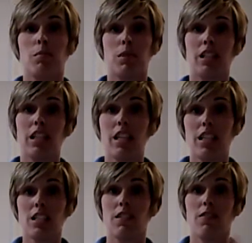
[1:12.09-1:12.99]

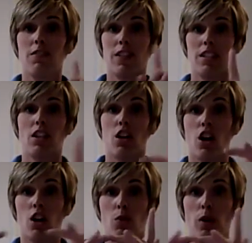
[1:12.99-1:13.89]
please visit
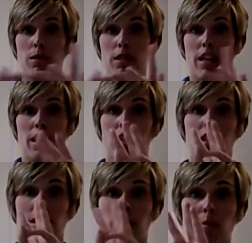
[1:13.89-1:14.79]
our website
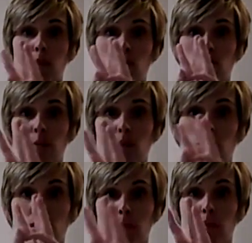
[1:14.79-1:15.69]

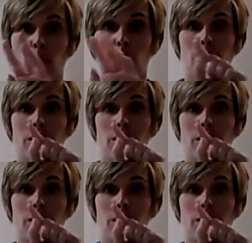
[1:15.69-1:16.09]
www.communicationjunction.net.